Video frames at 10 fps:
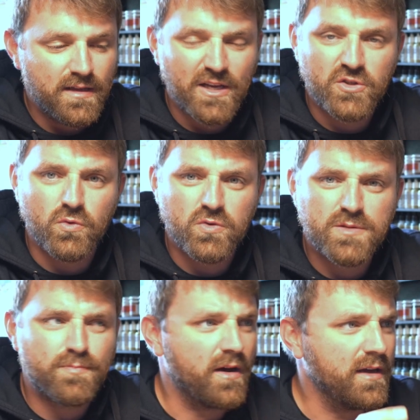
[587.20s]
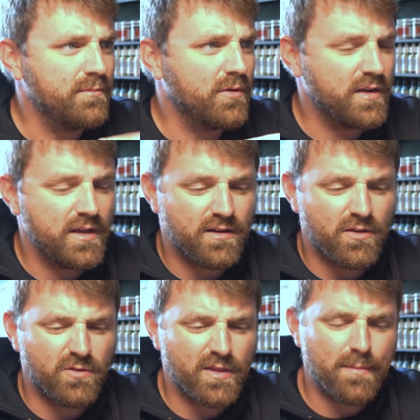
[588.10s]
exhaust pipe on it, and
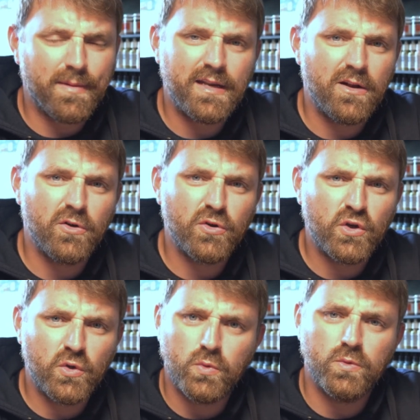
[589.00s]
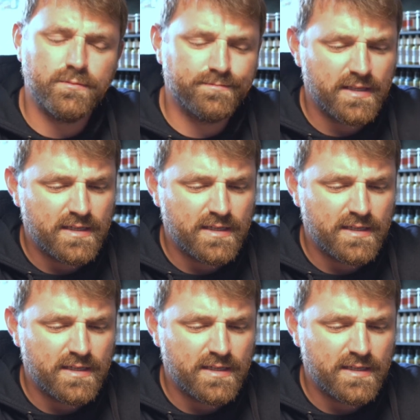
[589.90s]
I thought that made it look cool.